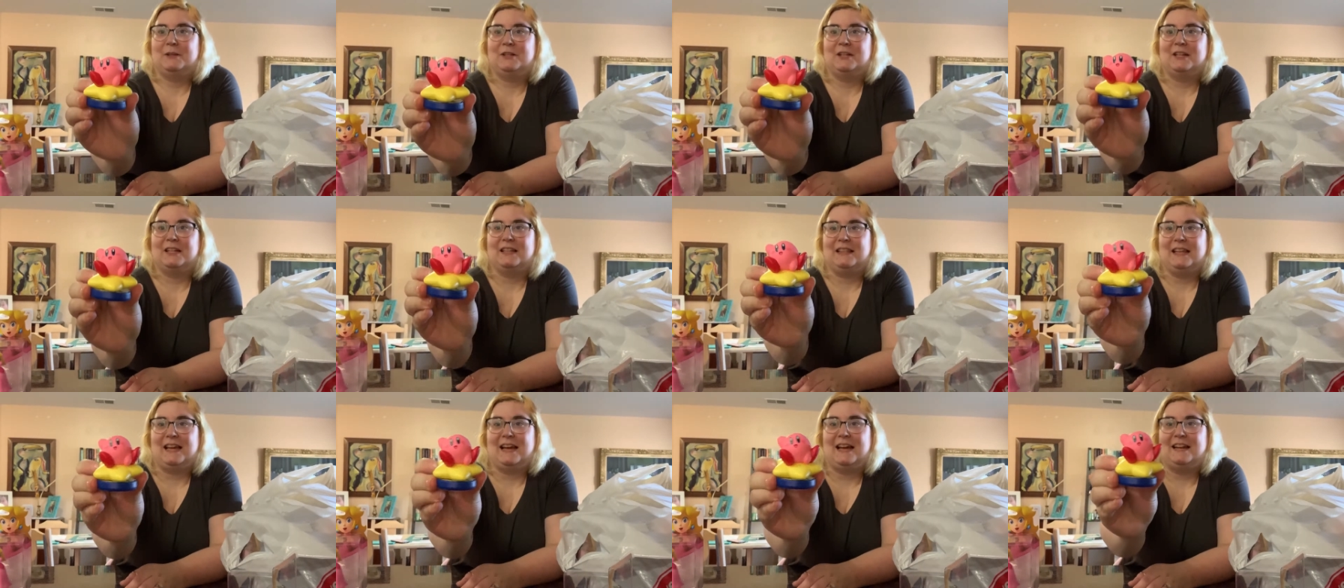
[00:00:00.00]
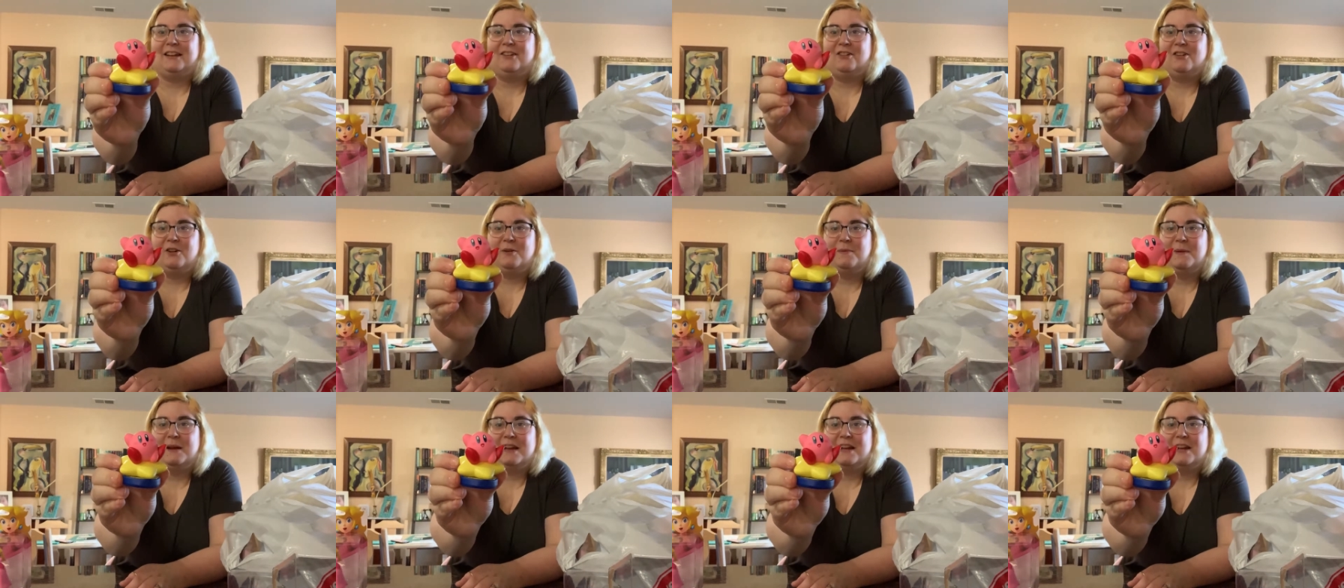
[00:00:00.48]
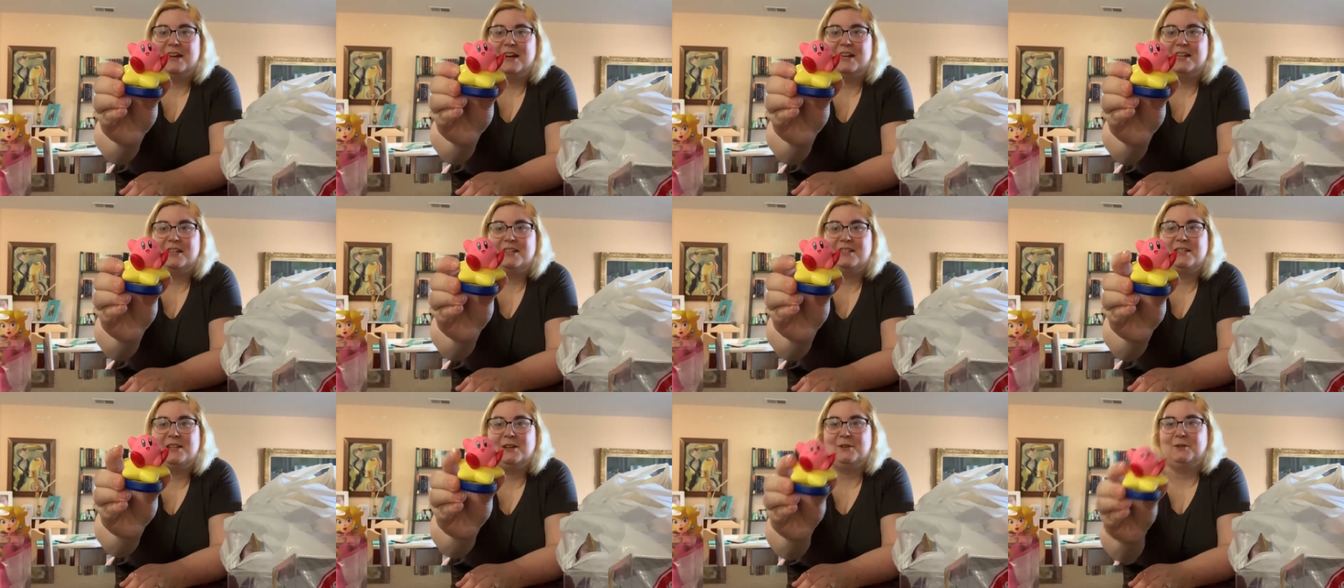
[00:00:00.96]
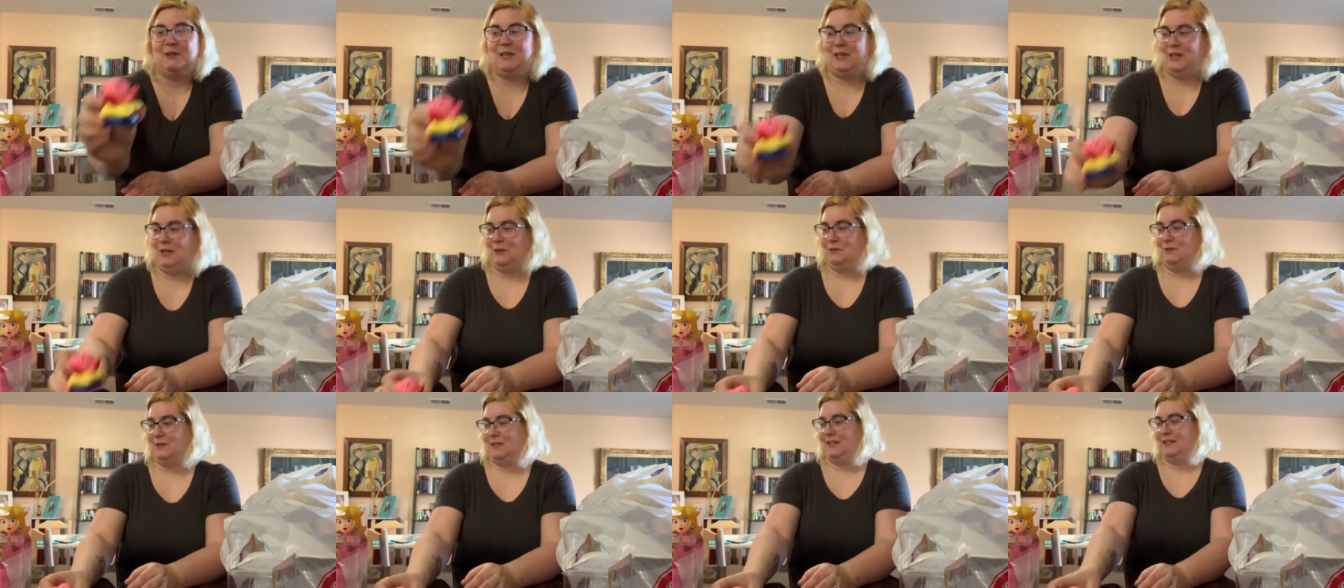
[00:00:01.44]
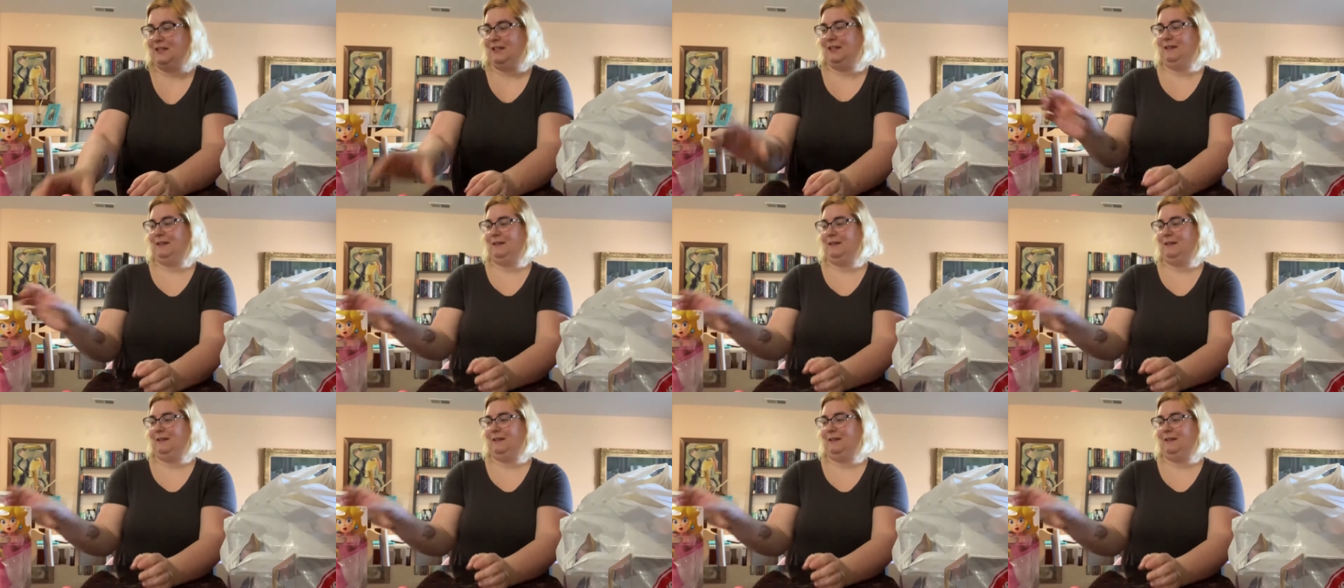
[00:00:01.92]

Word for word: Look at that. Oh my god, it's so cute.